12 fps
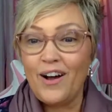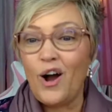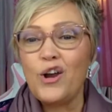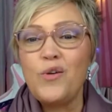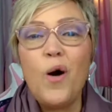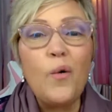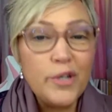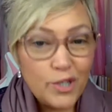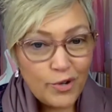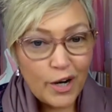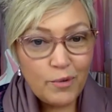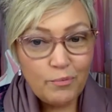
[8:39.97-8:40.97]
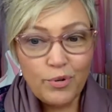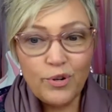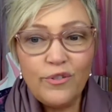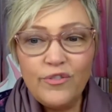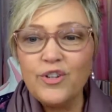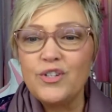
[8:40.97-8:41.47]
Are you always trying to
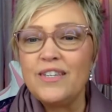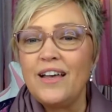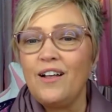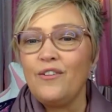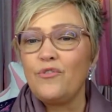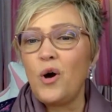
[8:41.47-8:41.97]
prove yourself?